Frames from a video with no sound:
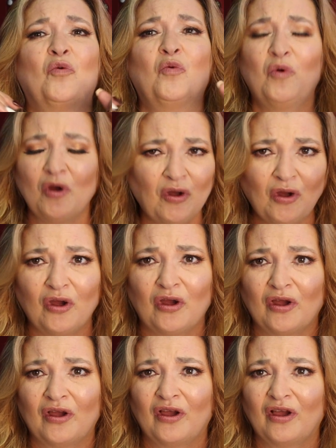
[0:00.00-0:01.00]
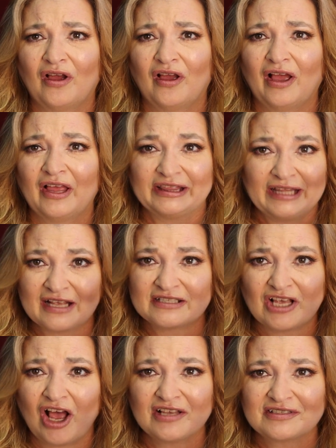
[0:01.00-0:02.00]
Woo! That's
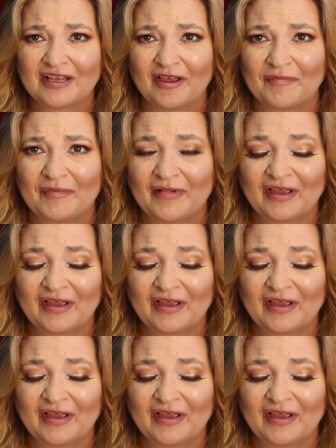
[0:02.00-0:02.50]
awesome.